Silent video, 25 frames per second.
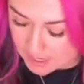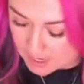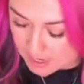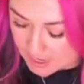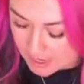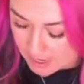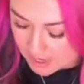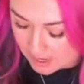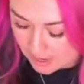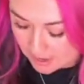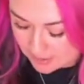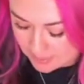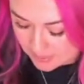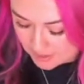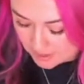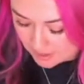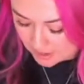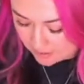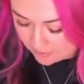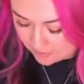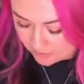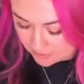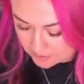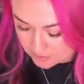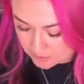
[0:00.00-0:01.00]
and then I
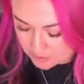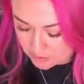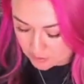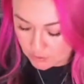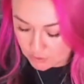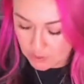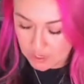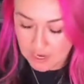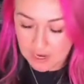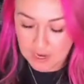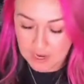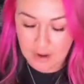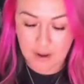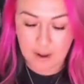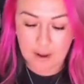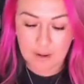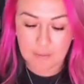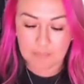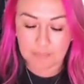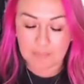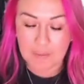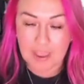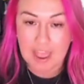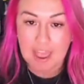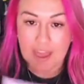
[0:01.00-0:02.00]
also create,
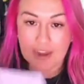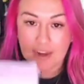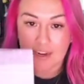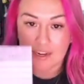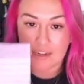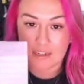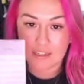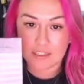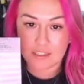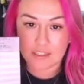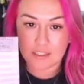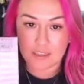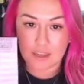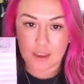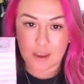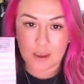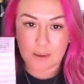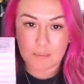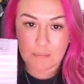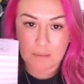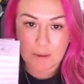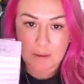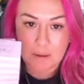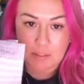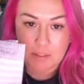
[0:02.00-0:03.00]
um, added
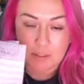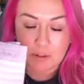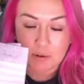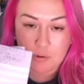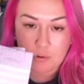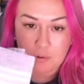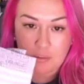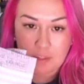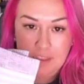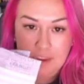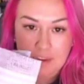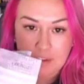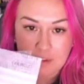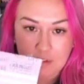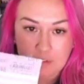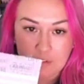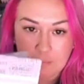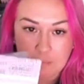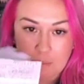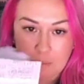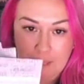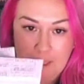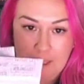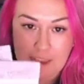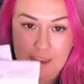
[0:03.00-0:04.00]
some little like
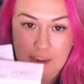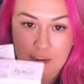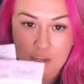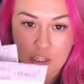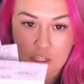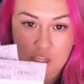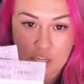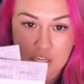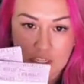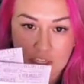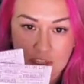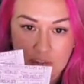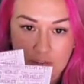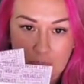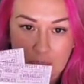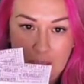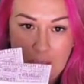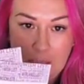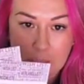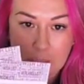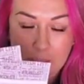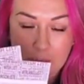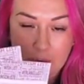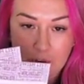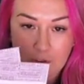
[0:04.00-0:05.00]
blank sheets of
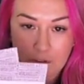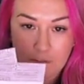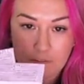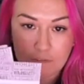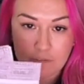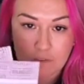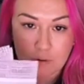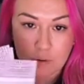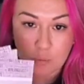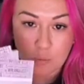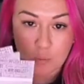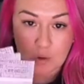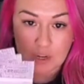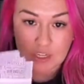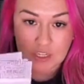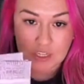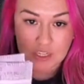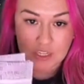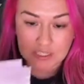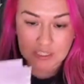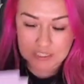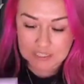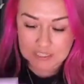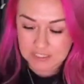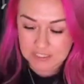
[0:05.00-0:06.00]
paper for wish
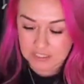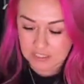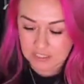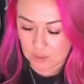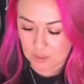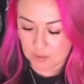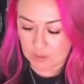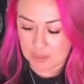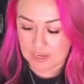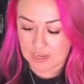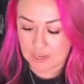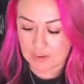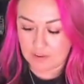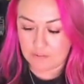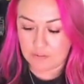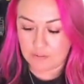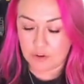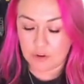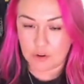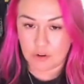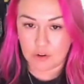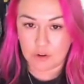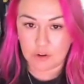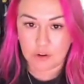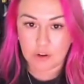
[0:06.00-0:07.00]
lists. So like if
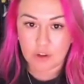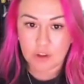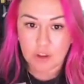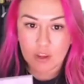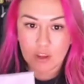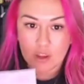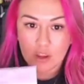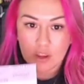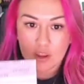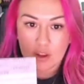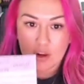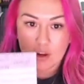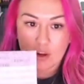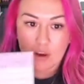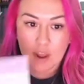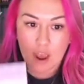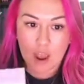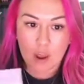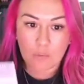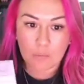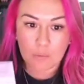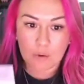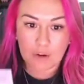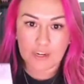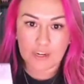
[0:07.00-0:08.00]
you're
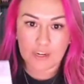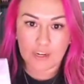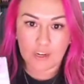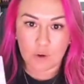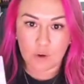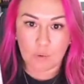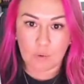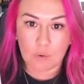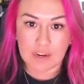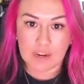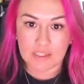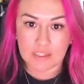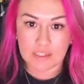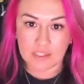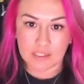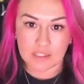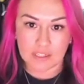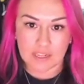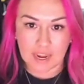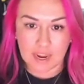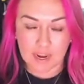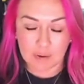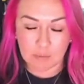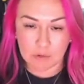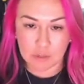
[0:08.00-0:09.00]
not ready to quite
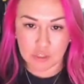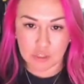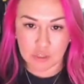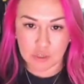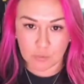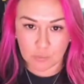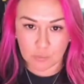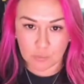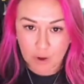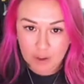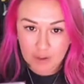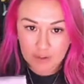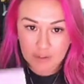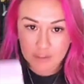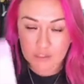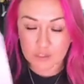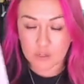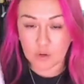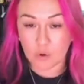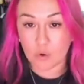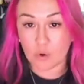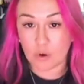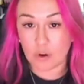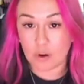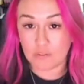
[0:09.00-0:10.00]
decide what you want,
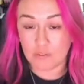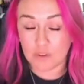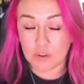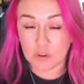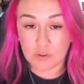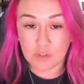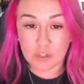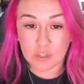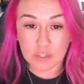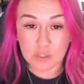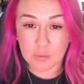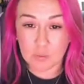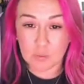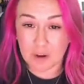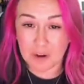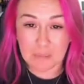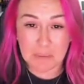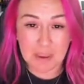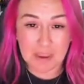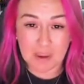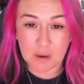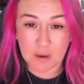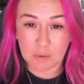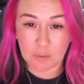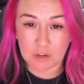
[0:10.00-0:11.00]
or if you just want to
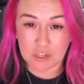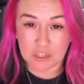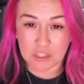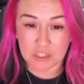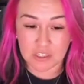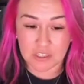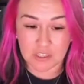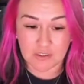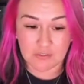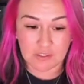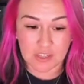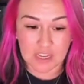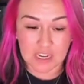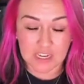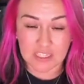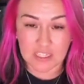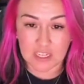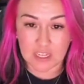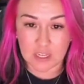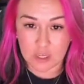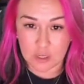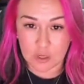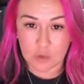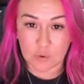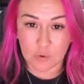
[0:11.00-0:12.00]
make a wish list of things that
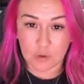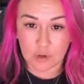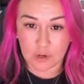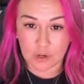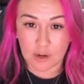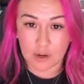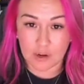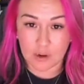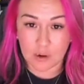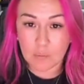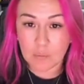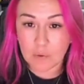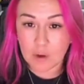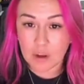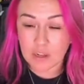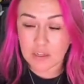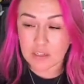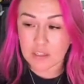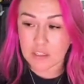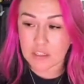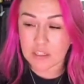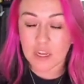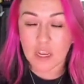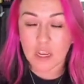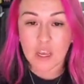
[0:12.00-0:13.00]
you are going to
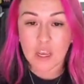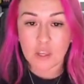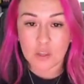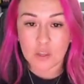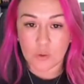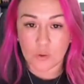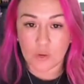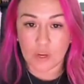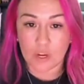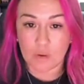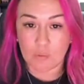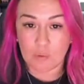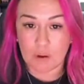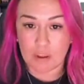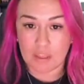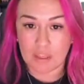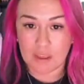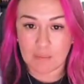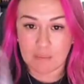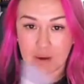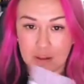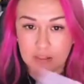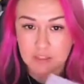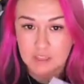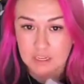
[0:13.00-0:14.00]
want, you can write them
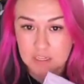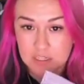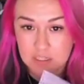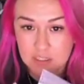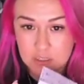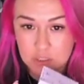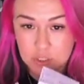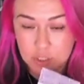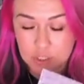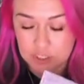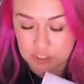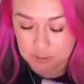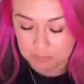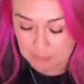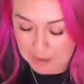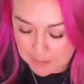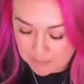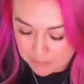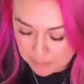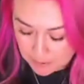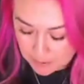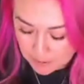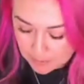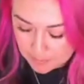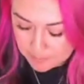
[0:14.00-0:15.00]
on these sheets of
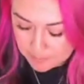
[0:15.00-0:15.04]
paper.